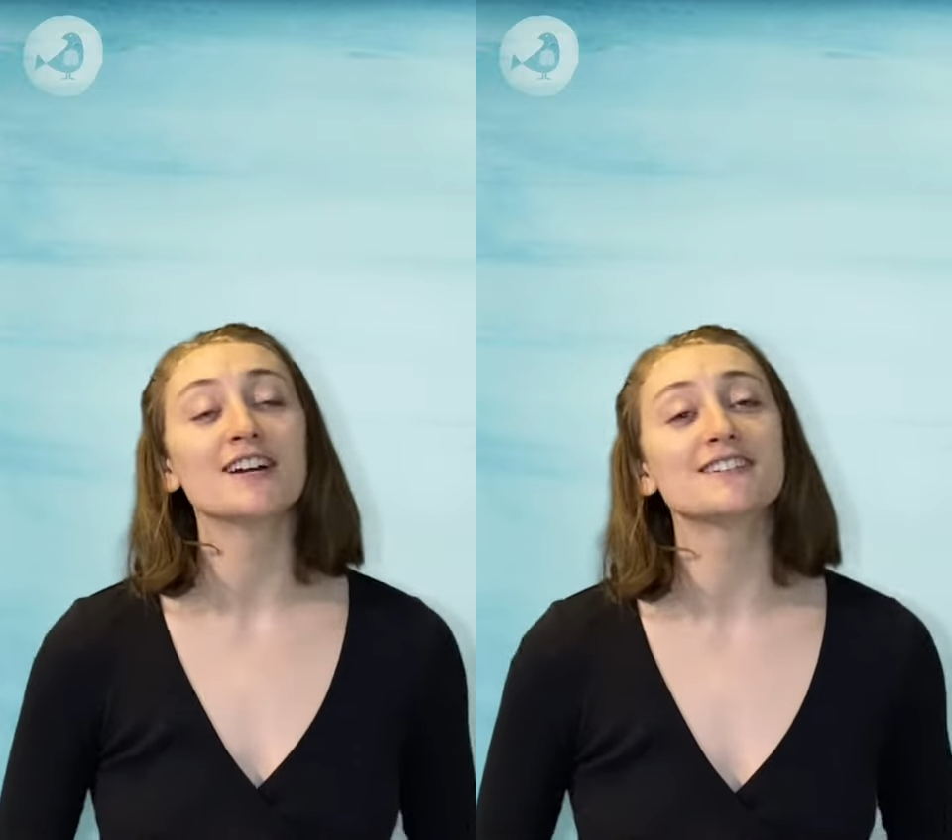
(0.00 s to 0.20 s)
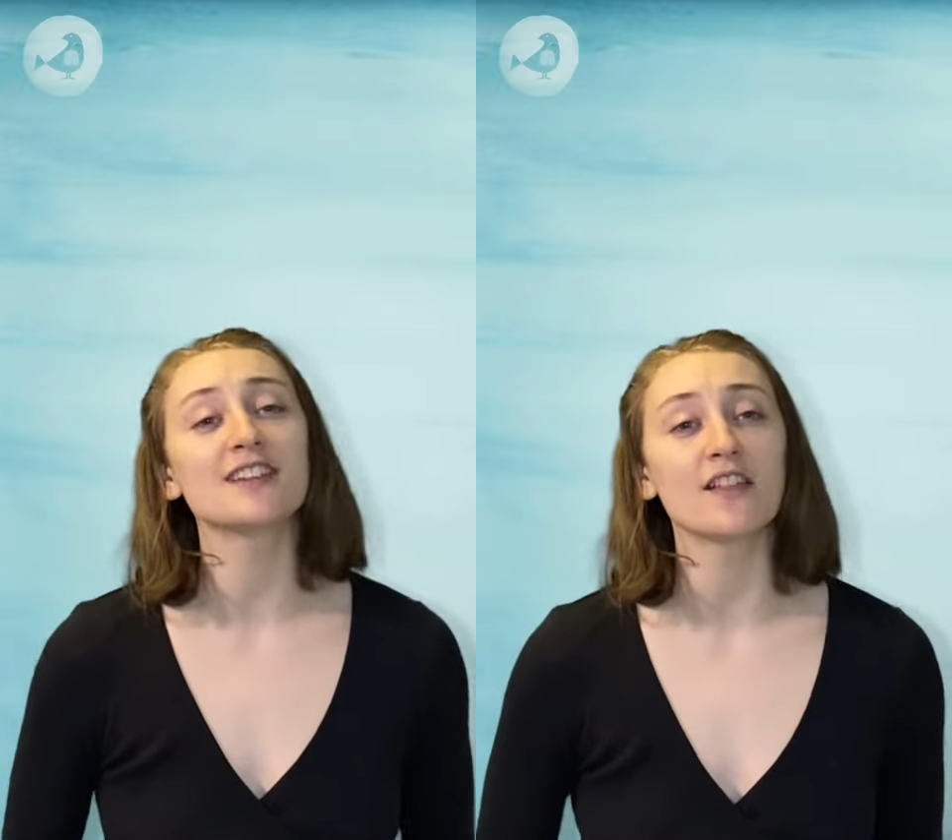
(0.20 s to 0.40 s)

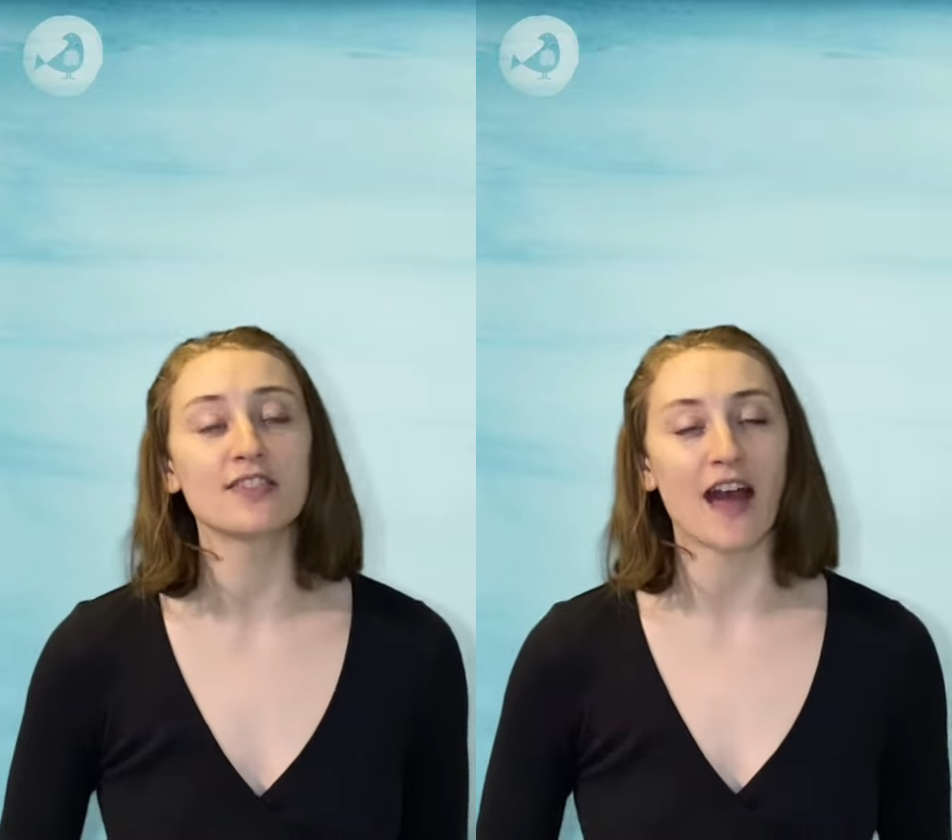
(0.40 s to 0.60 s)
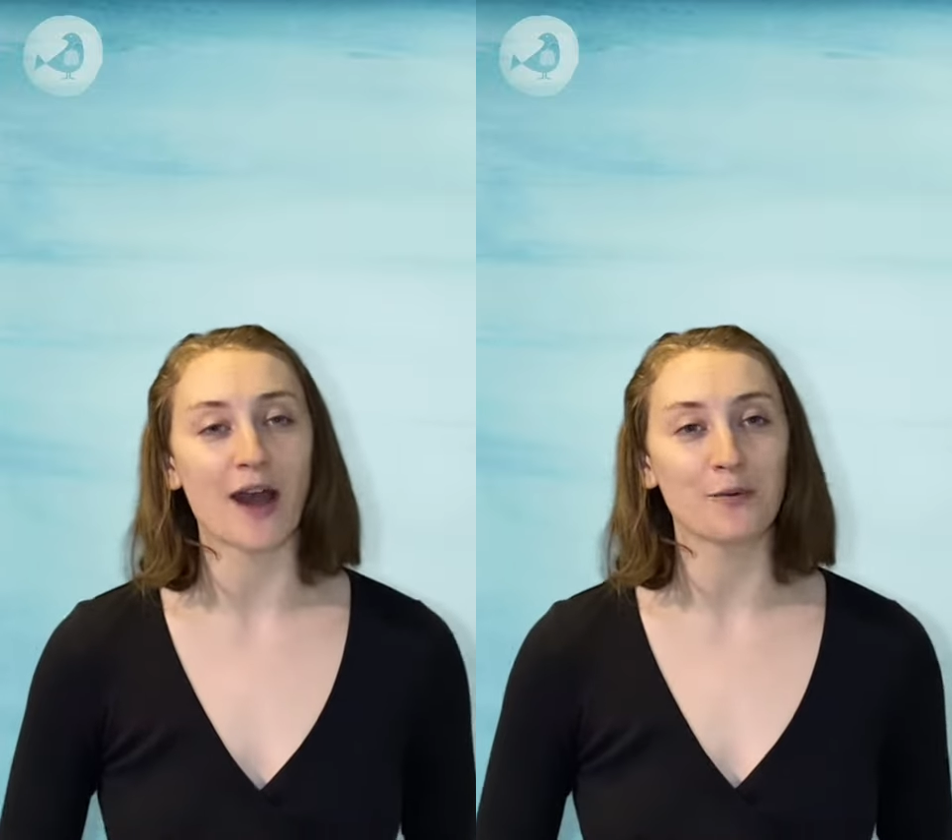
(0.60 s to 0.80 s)
done
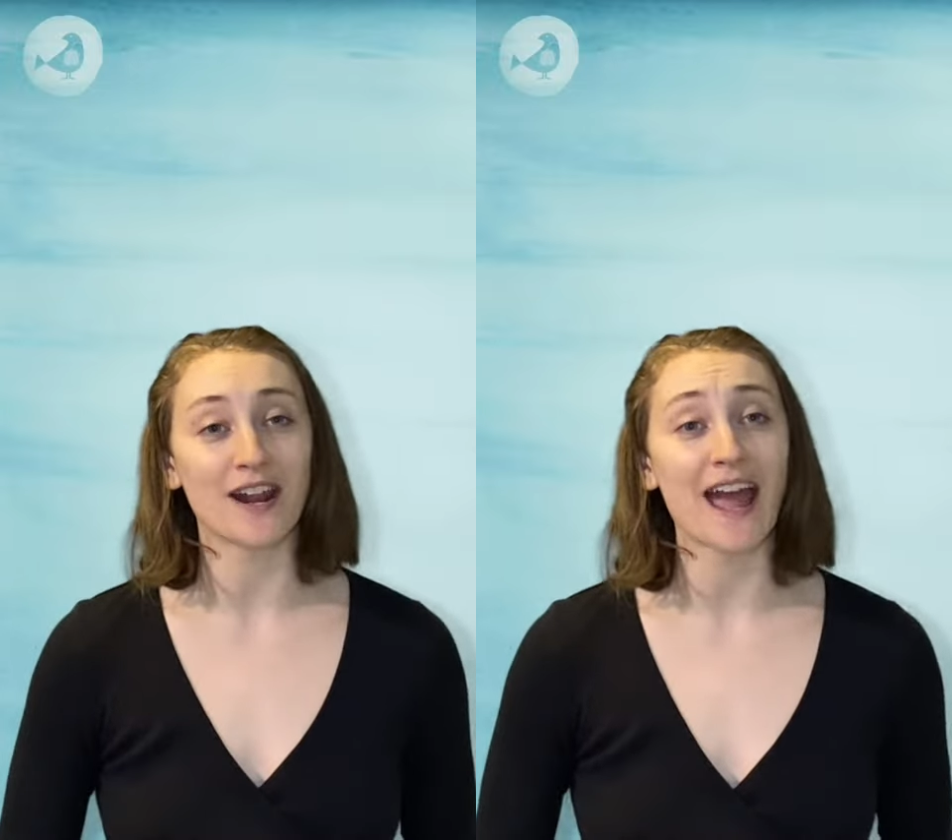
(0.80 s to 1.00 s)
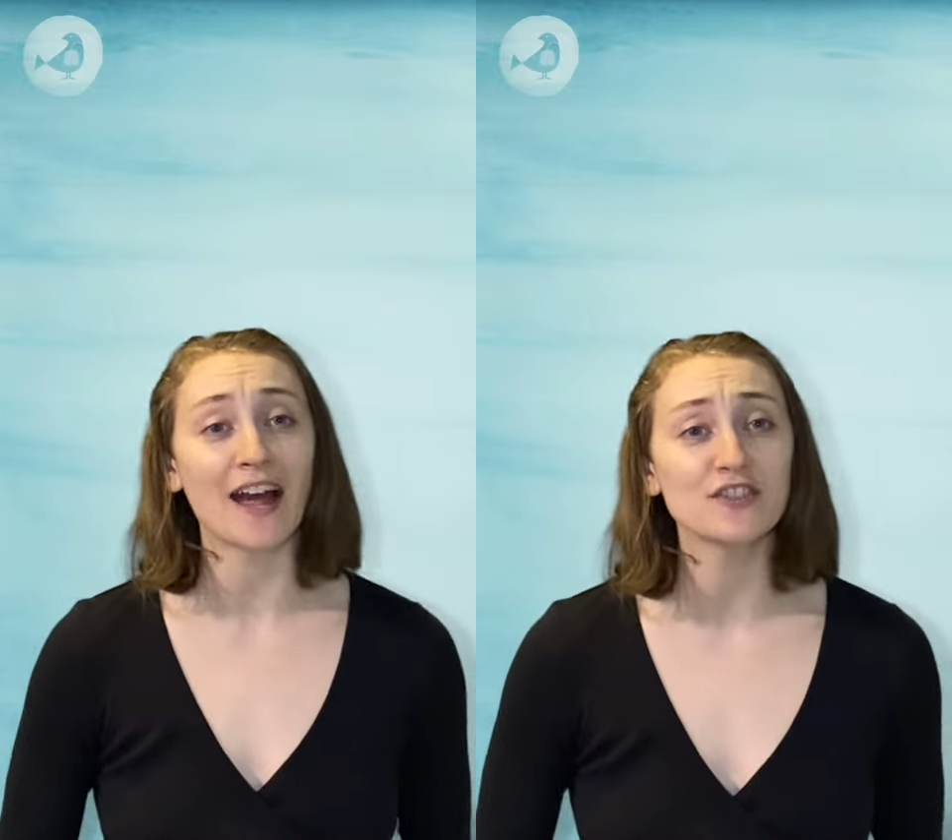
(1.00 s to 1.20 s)
that when I
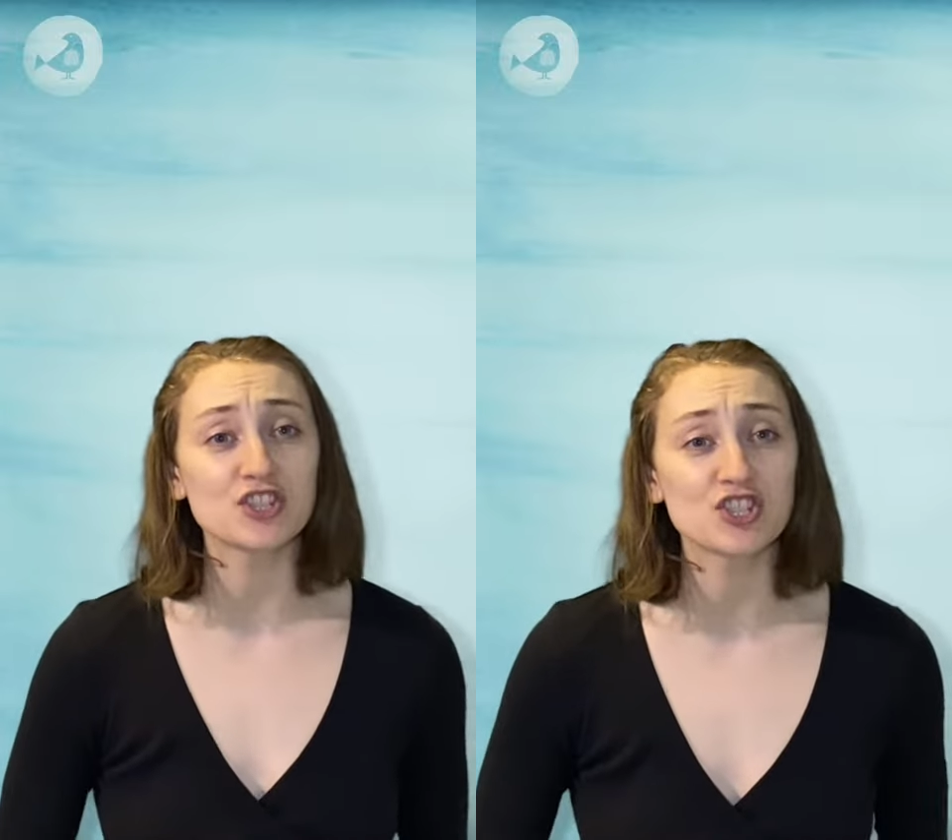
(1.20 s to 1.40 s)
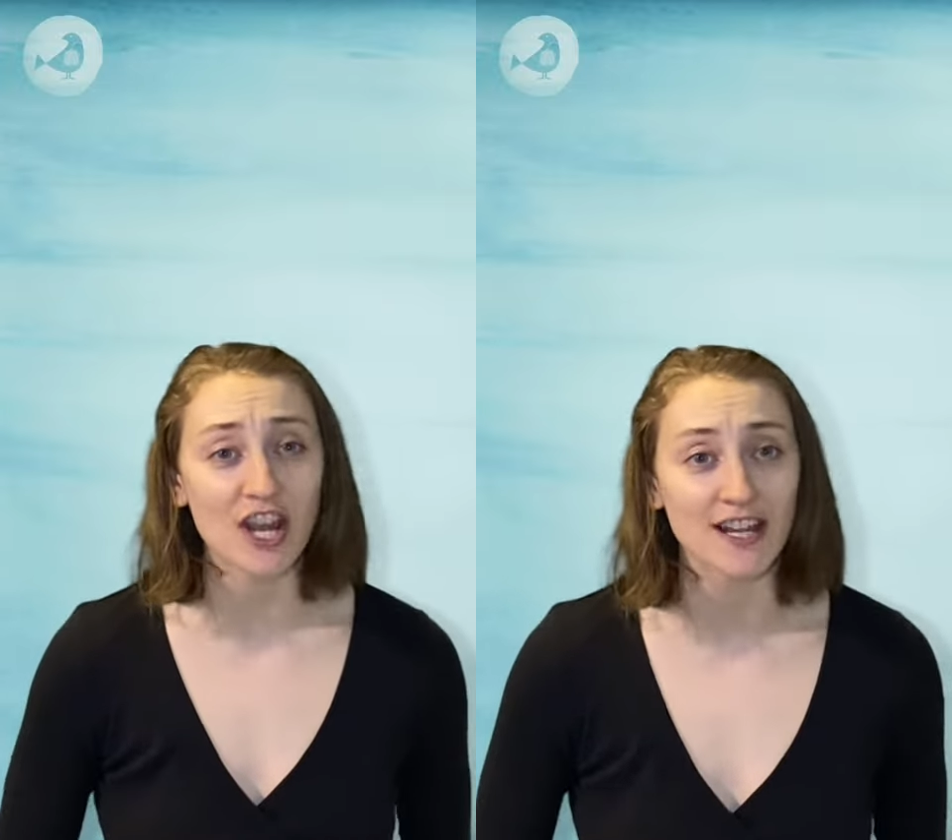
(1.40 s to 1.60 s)
had the
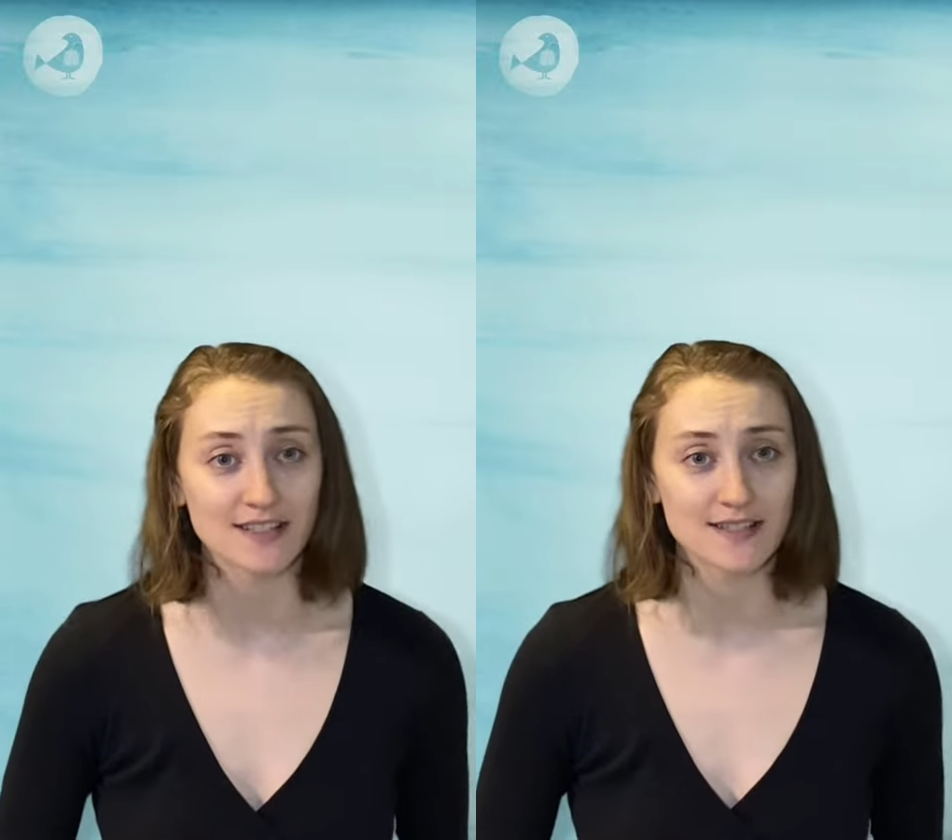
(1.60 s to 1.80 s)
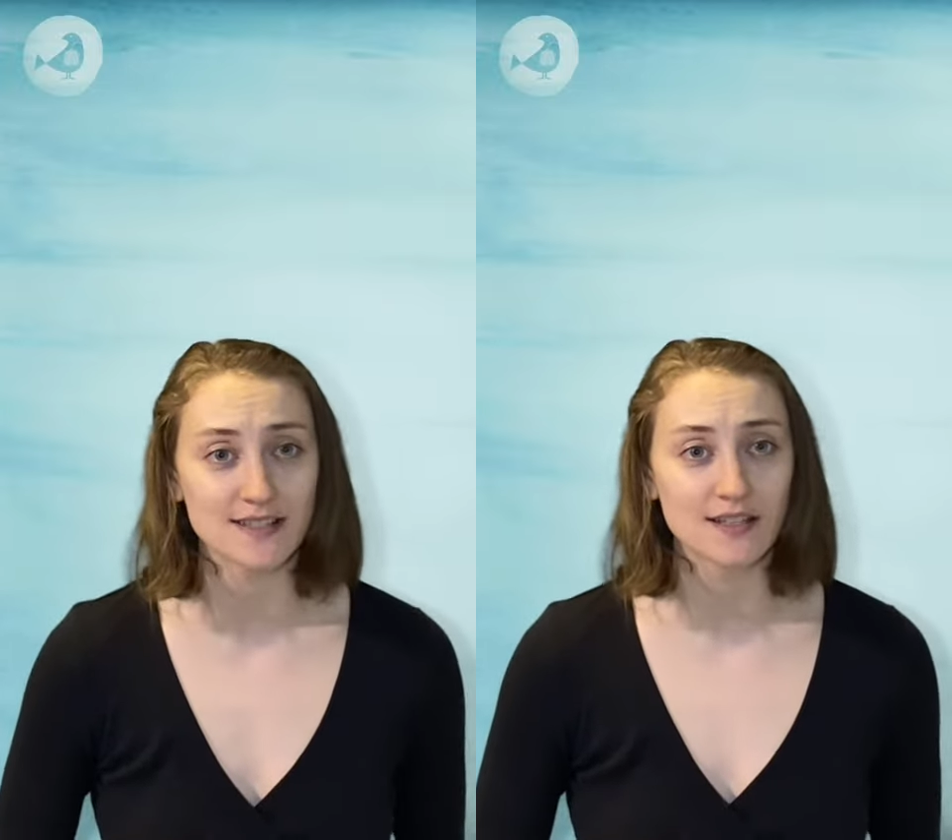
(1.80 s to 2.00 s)

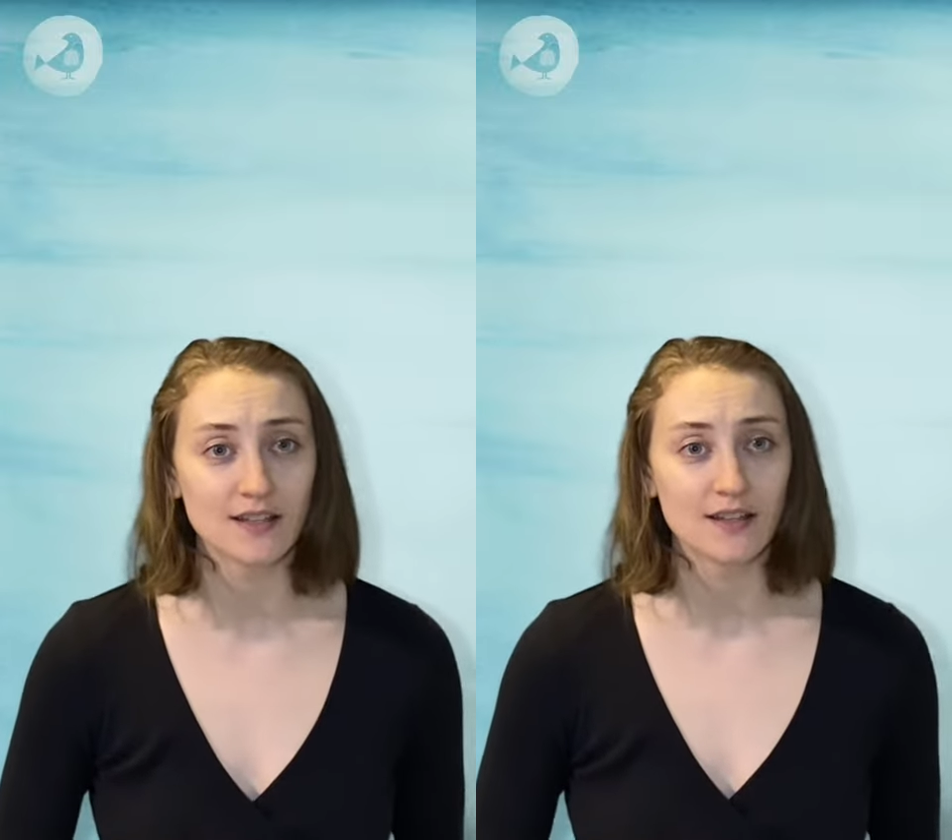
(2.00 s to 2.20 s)
chance.